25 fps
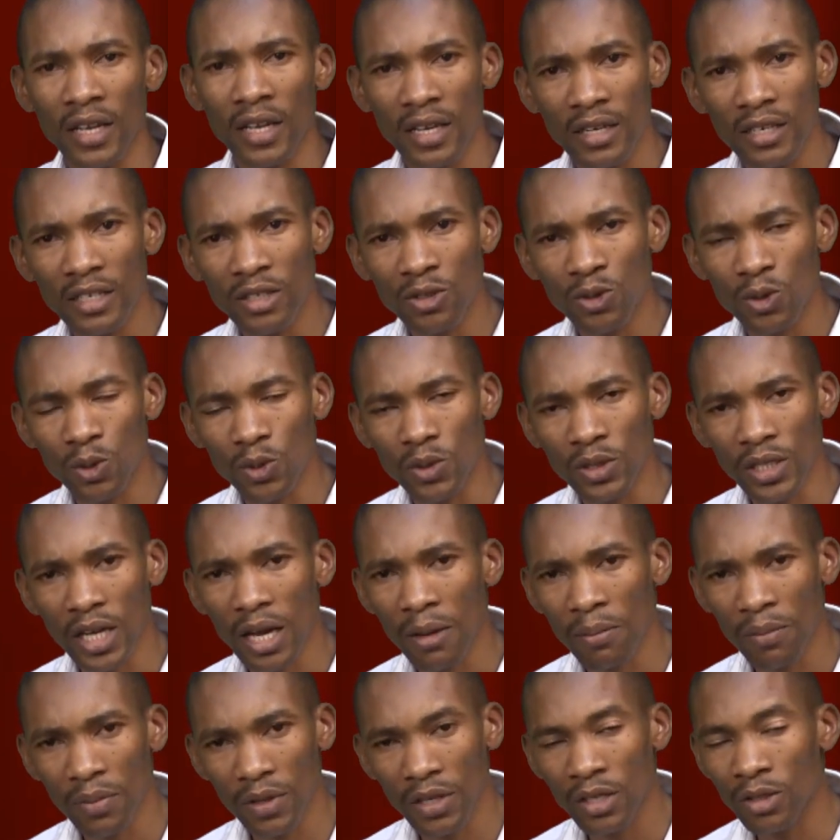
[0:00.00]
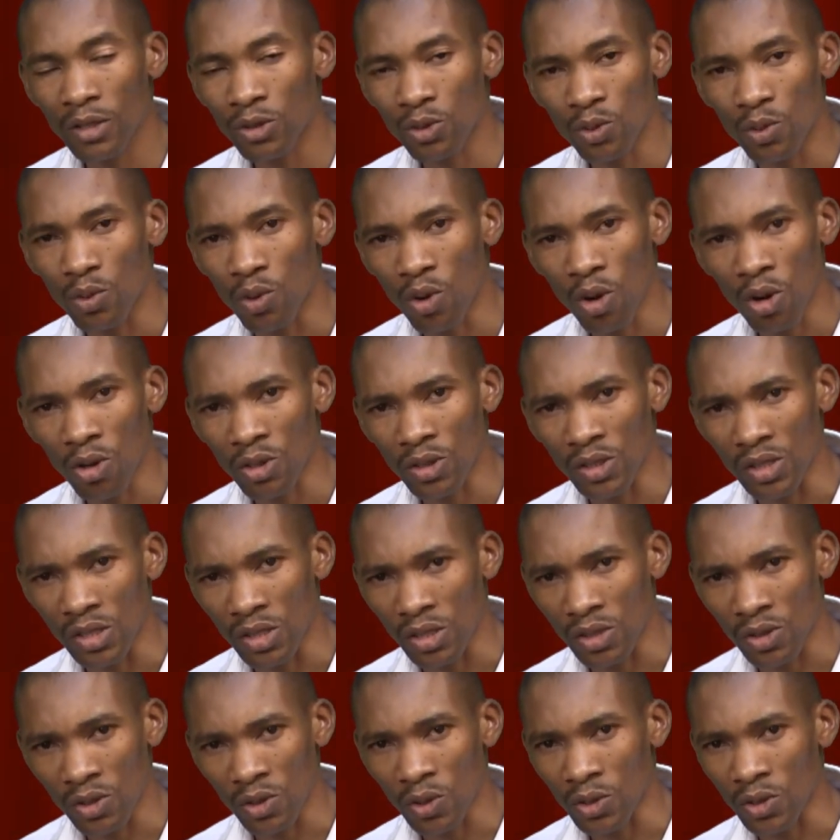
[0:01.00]
ready to tap into God's
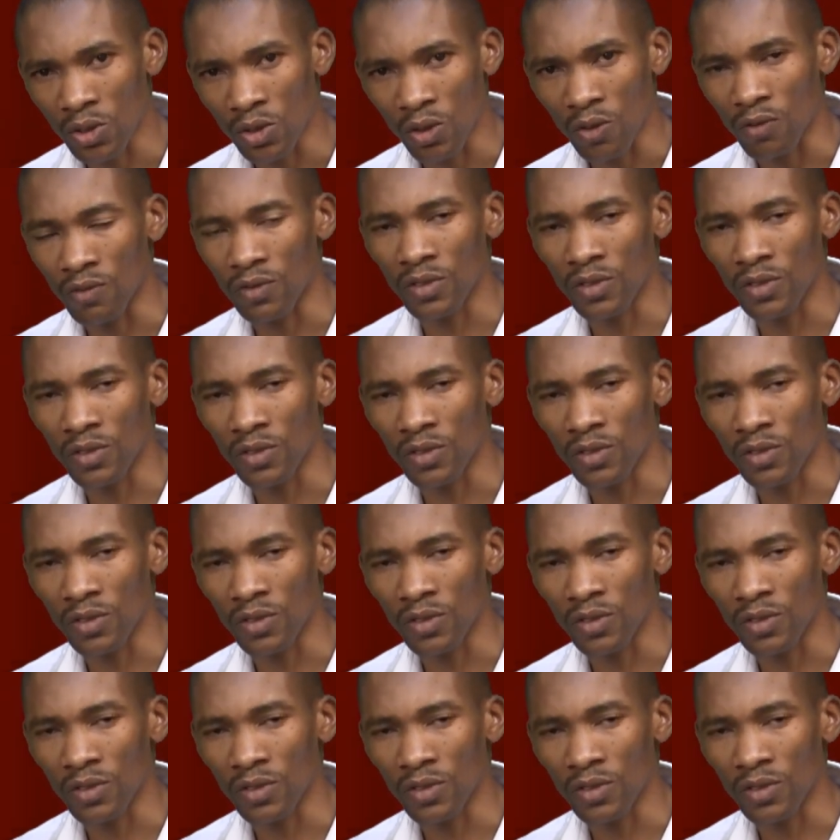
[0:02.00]
source